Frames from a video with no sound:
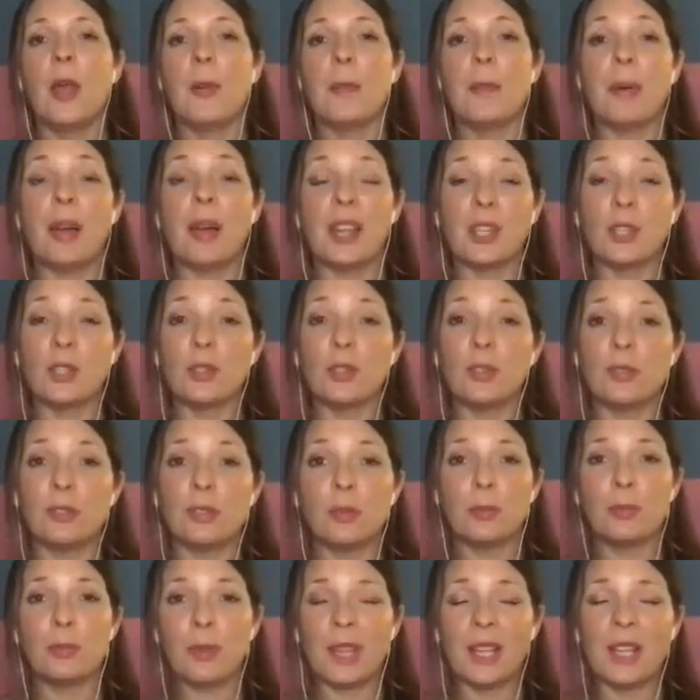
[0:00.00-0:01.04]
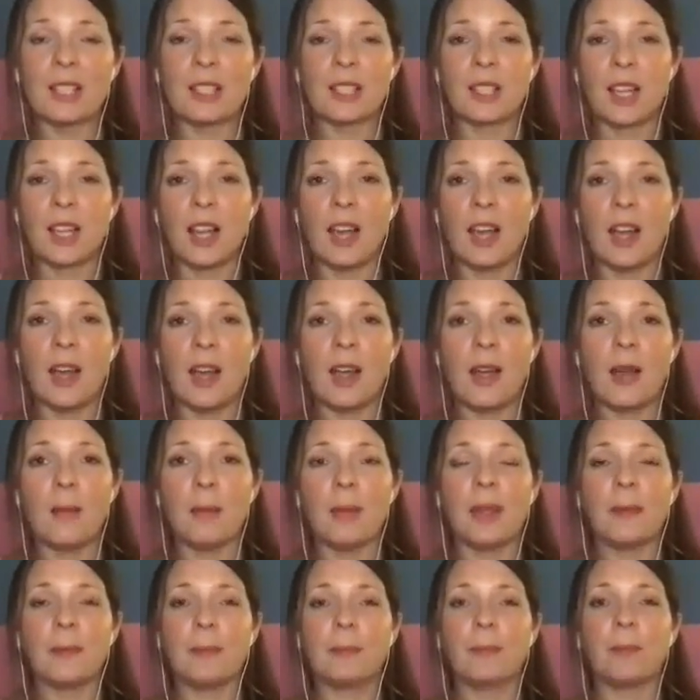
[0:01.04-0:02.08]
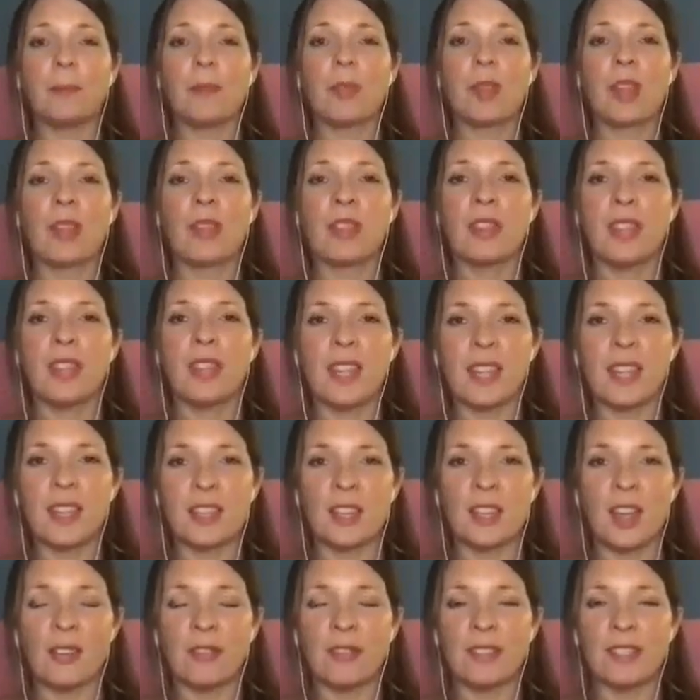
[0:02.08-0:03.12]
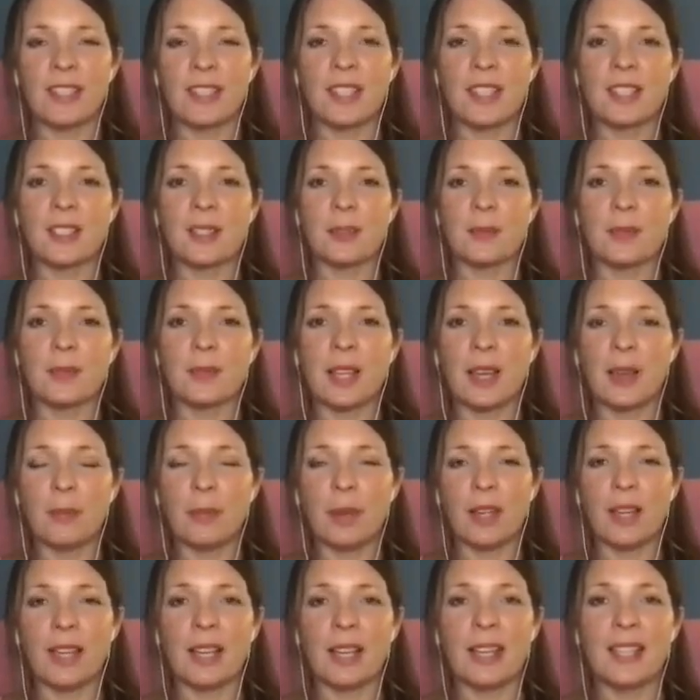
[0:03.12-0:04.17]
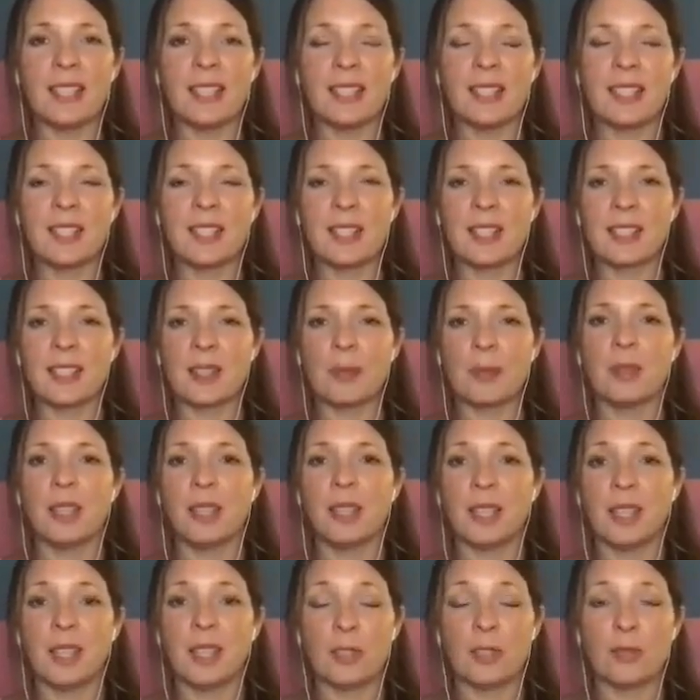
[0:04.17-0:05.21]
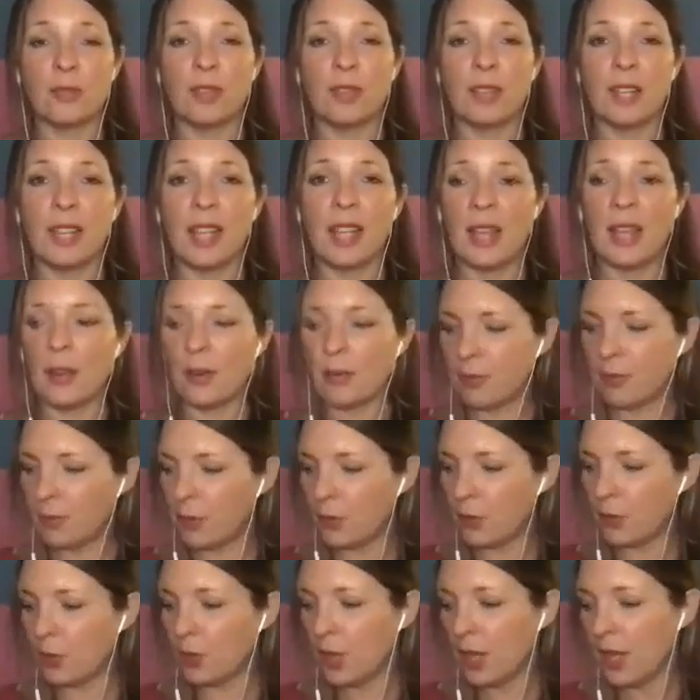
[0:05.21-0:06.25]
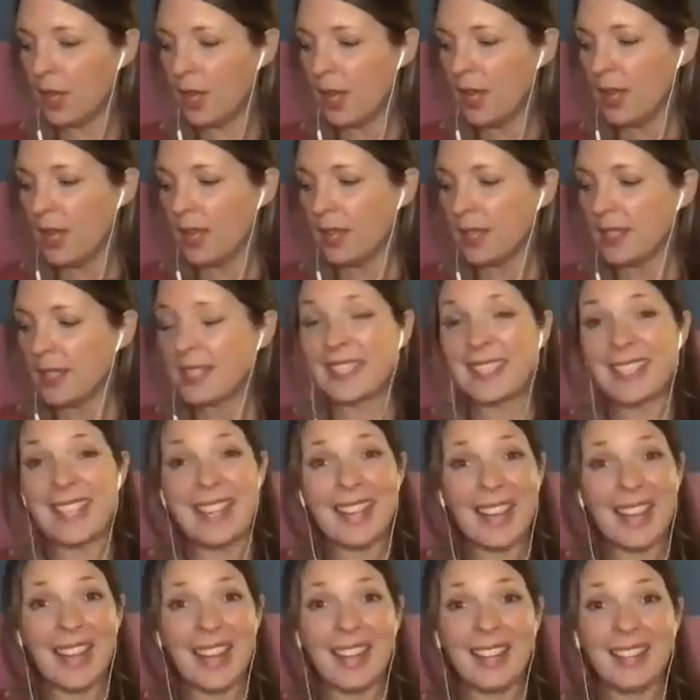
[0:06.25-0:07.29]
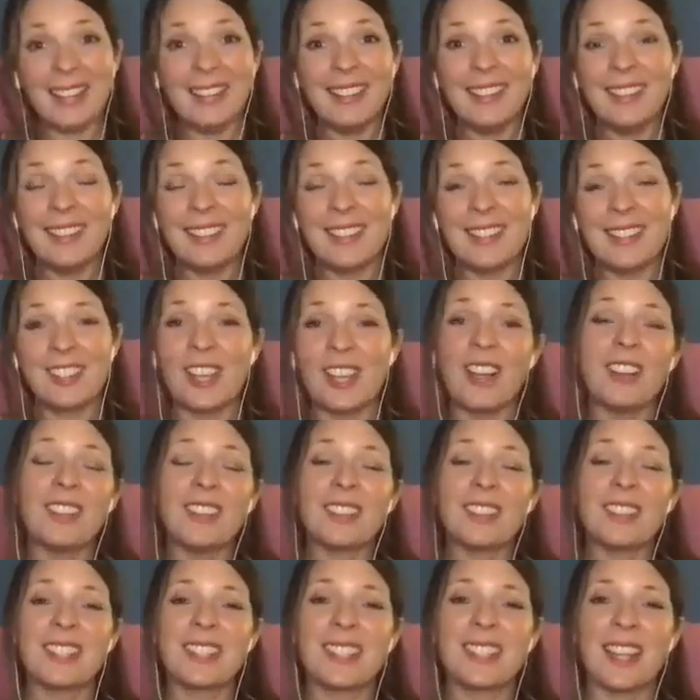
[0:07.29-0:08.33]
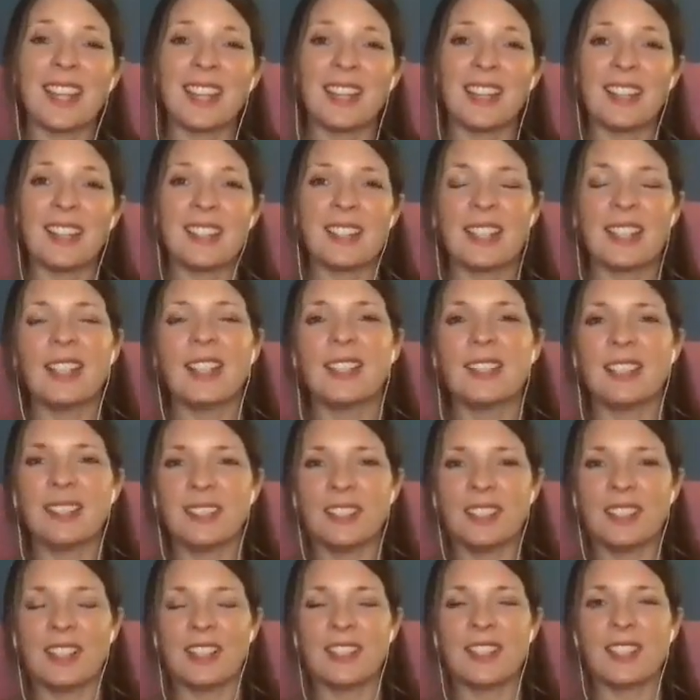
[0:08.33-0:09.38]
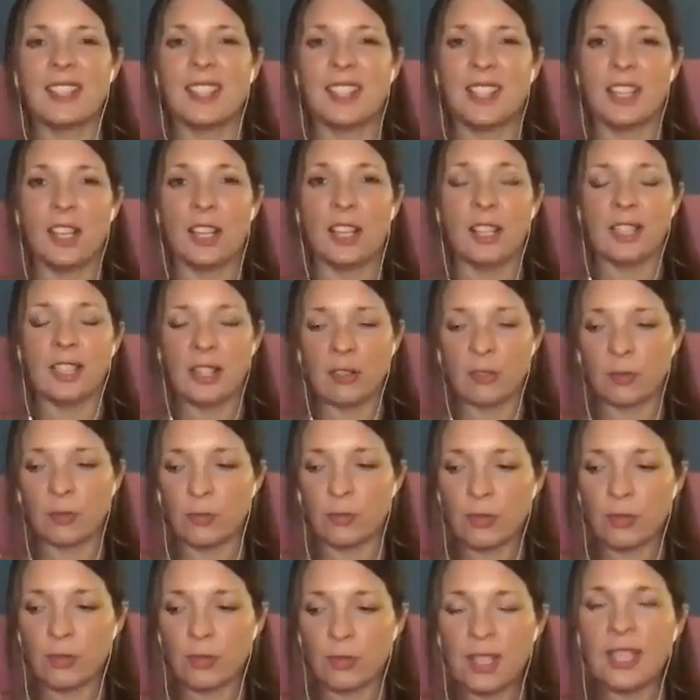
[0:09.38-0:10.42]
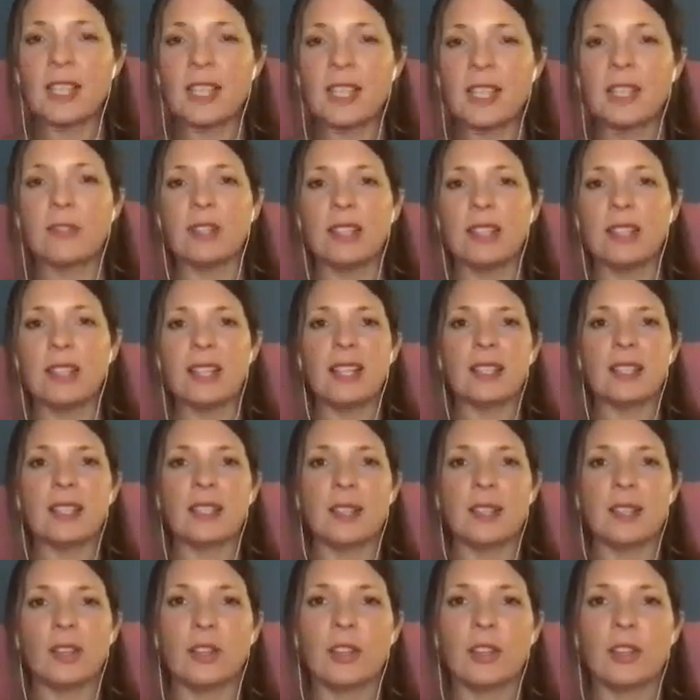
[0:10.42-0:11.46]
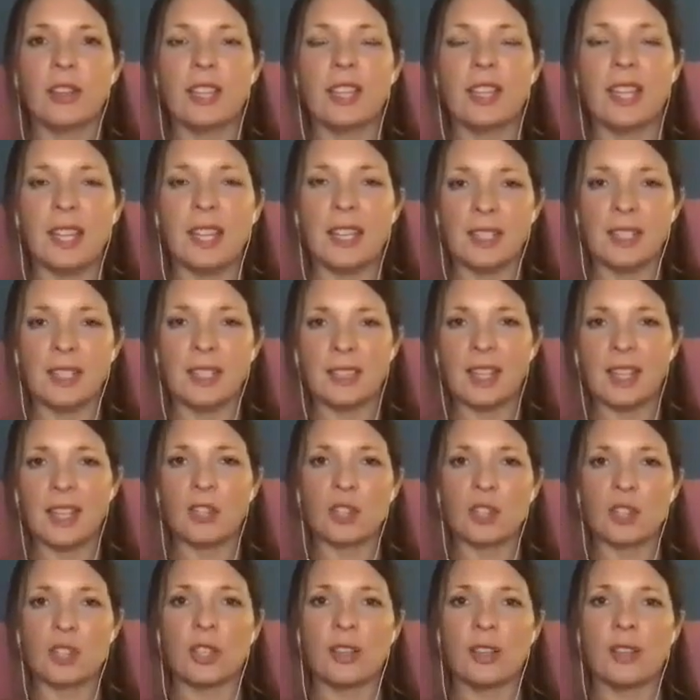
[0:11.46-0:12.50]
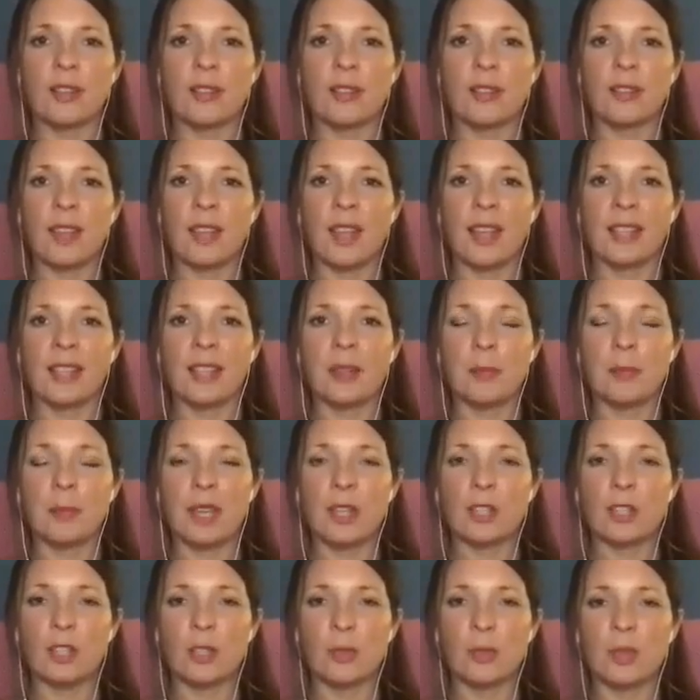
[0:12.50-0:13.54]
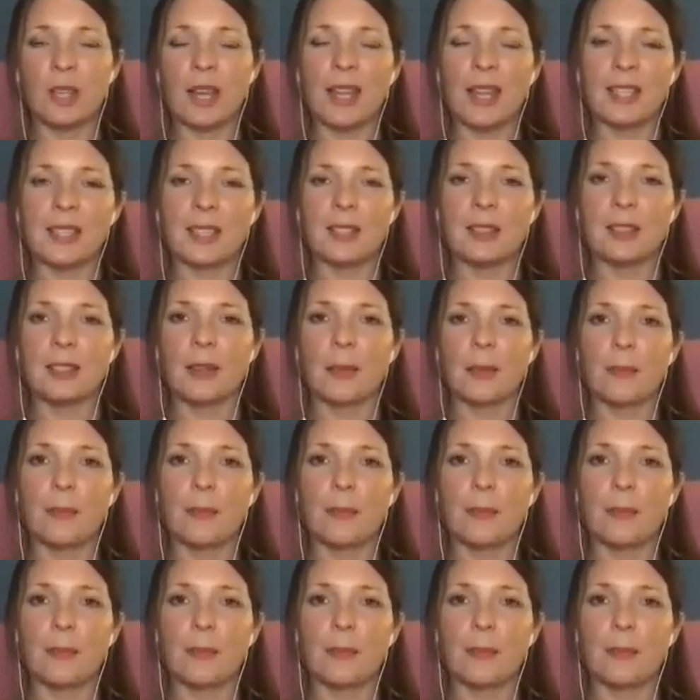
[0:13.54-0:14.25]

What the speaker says: Binaural beats, calming the nervous system down by listening to something is really helpful. Singing and dancing can really release a lot of the inner tension that can be accumulated